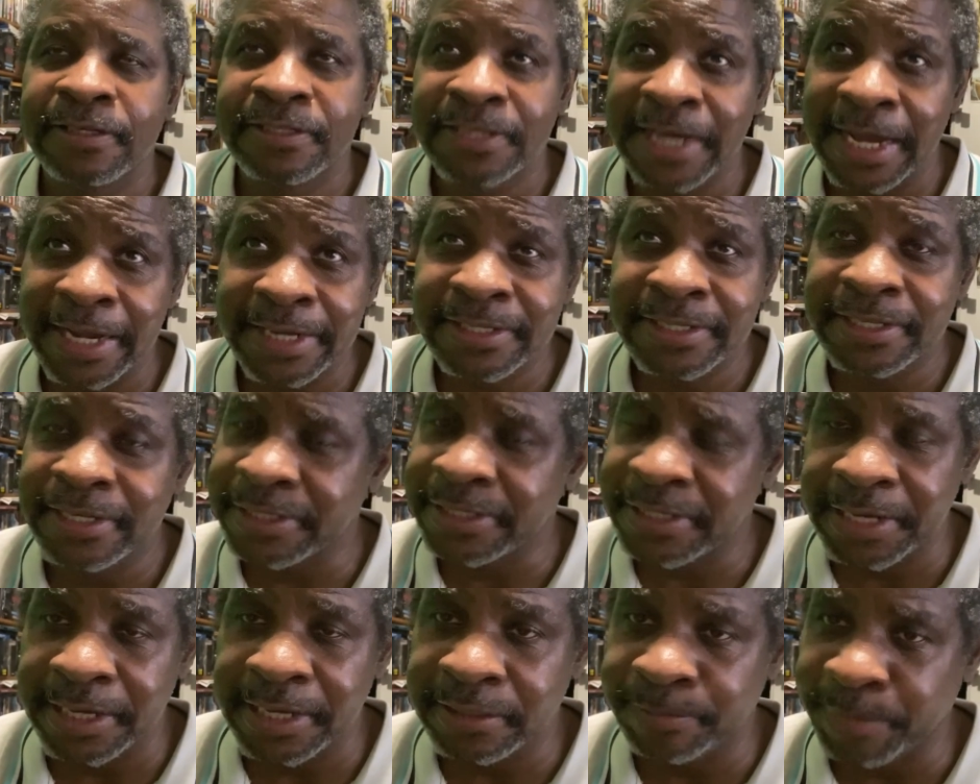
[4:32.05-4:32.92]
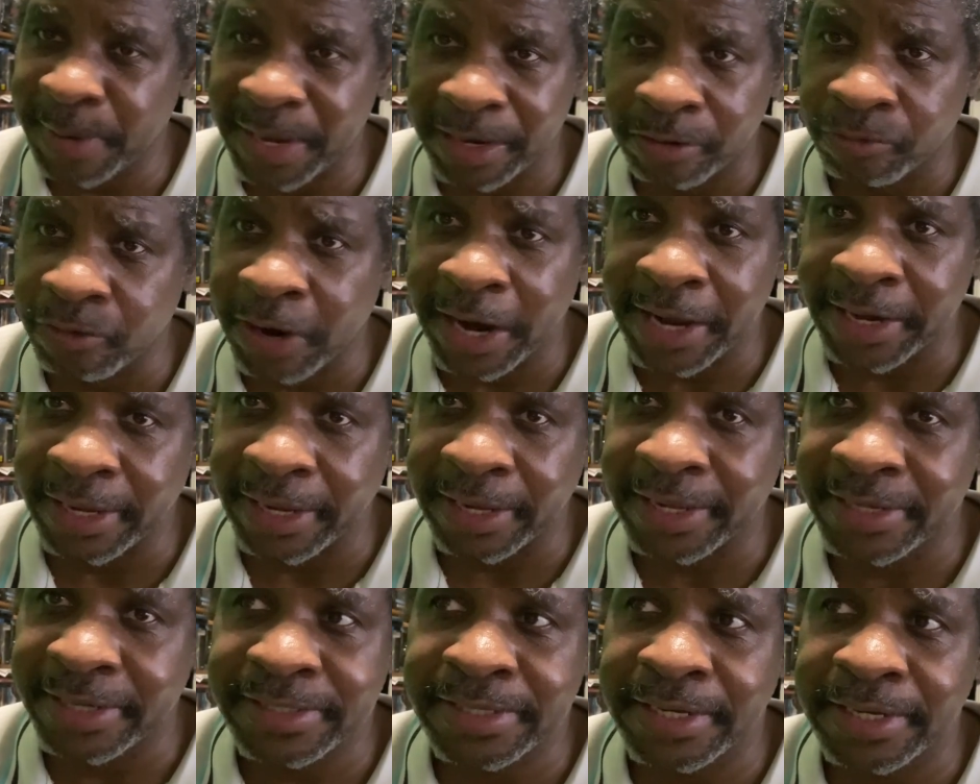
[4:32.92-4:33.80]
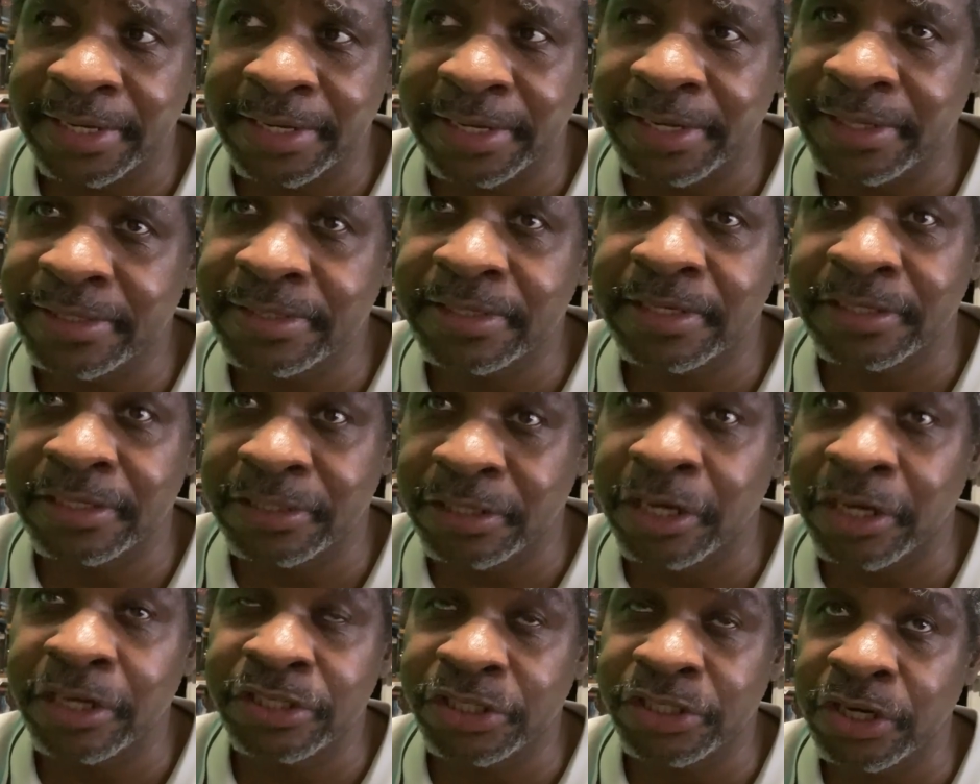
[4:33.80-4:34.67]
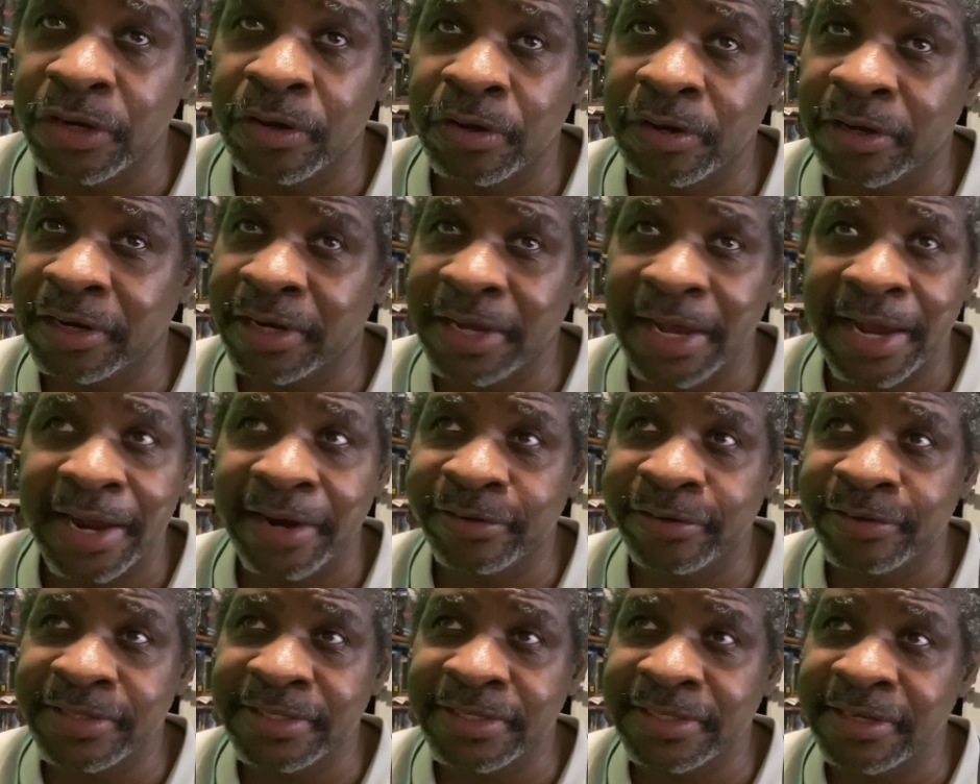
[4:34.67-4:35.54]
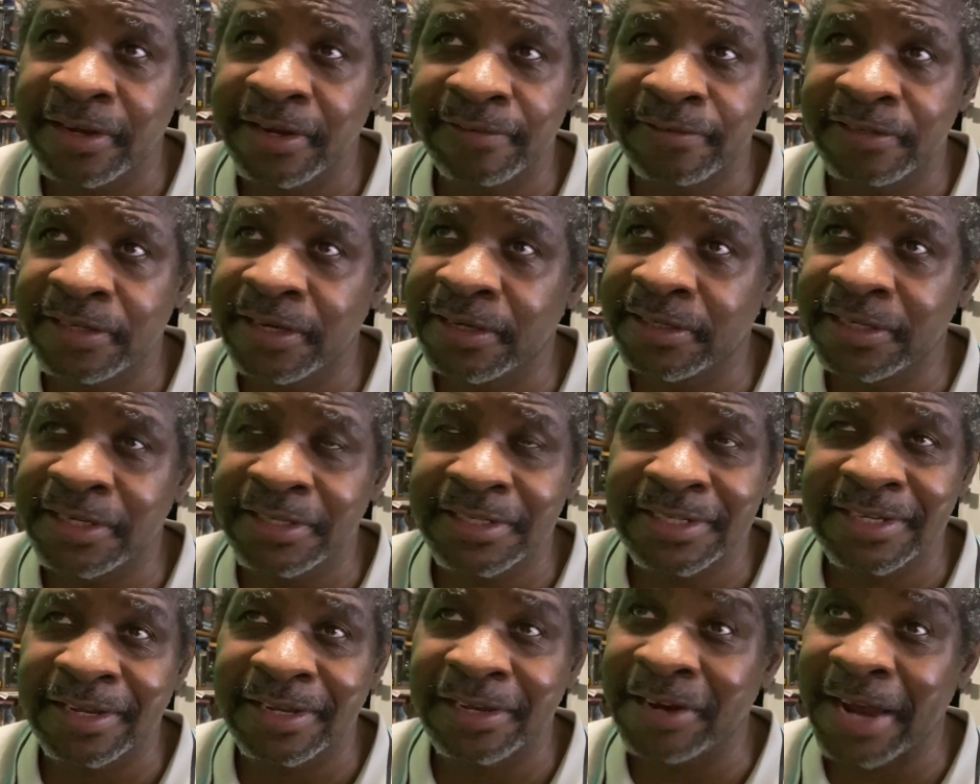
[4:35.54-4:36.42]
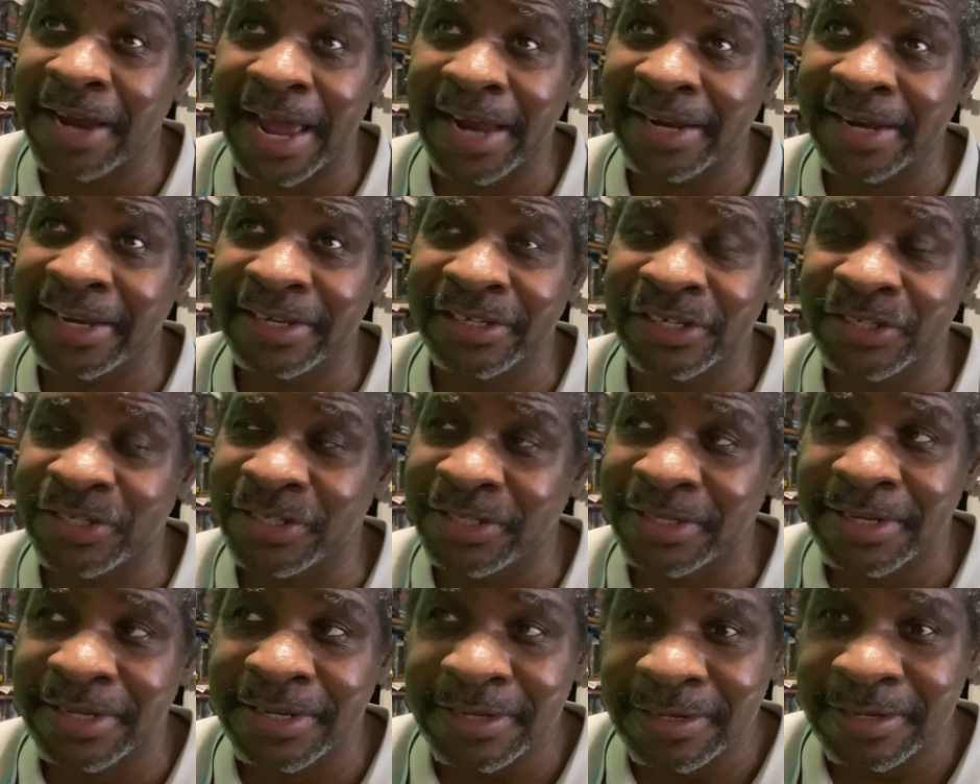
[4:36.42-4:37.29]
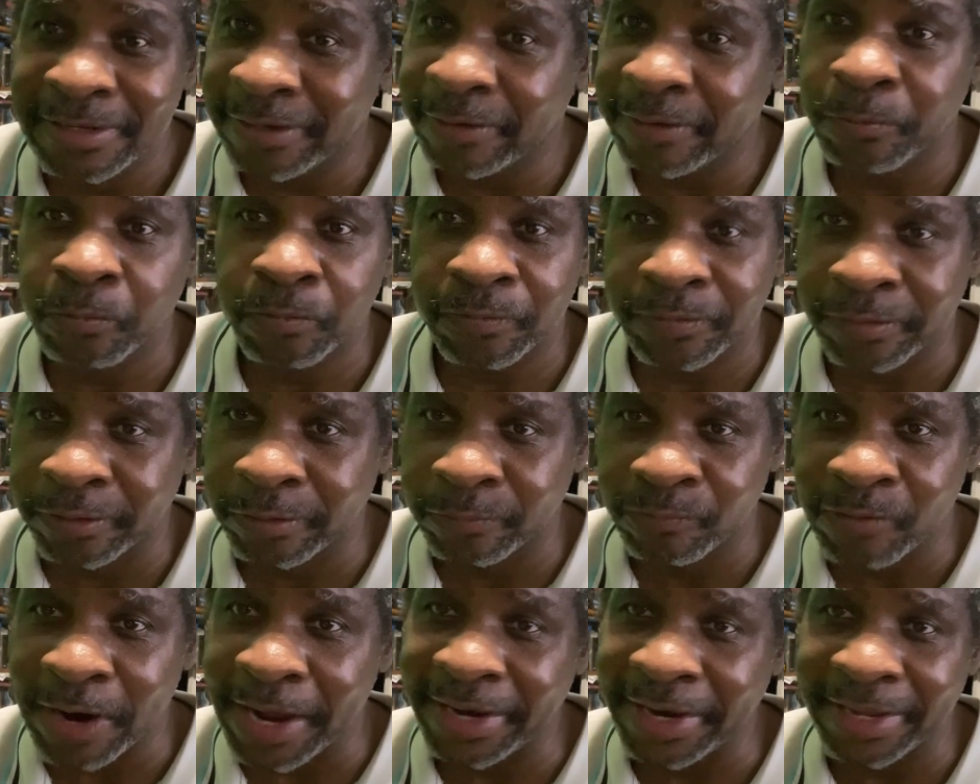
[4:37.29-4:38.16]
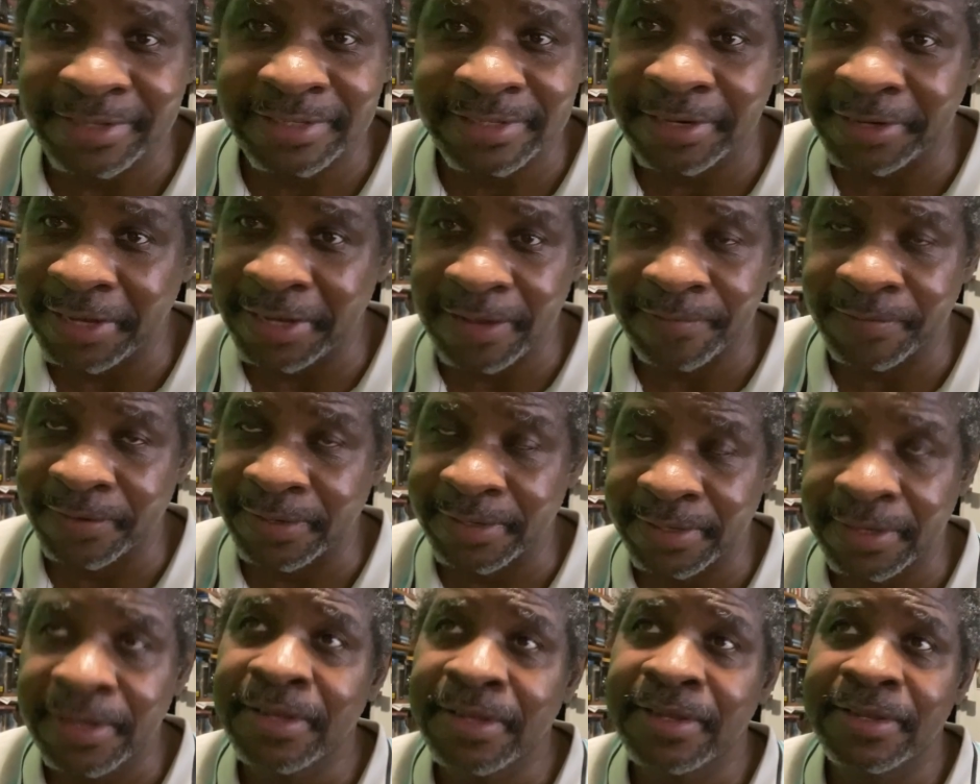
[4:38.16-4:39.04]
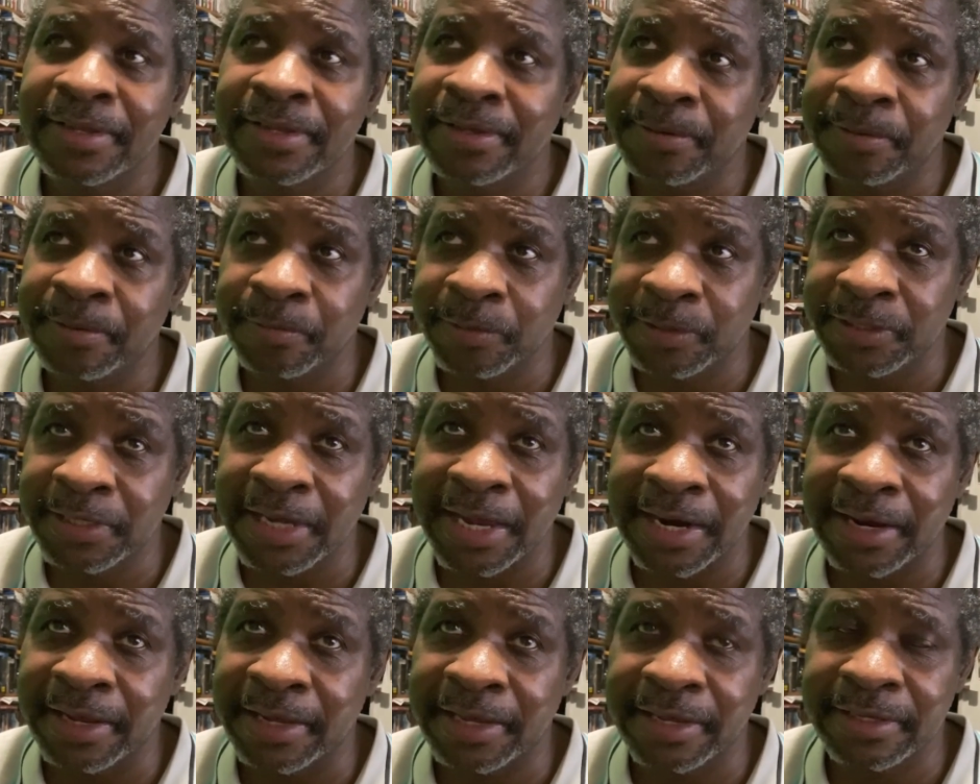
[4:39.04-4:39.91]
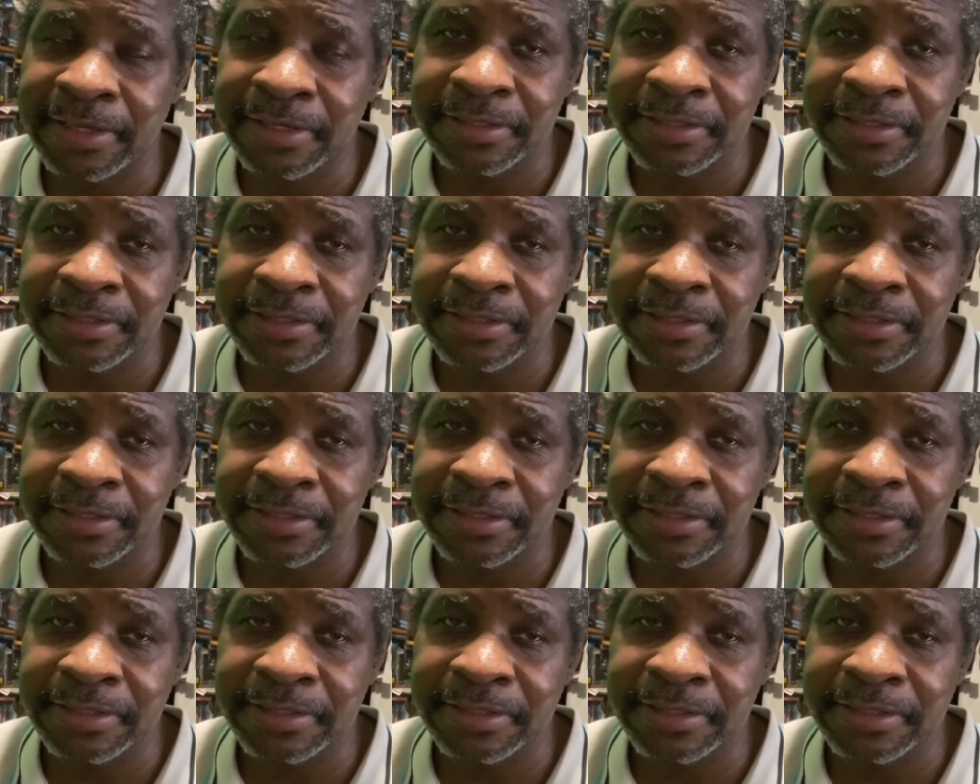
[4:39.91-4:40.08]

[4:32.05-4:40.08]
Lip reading: Titans just needs better writing, that's it. It's a good show, good characters and stuff. It's just good acting, just the writing is uneven. It was kind of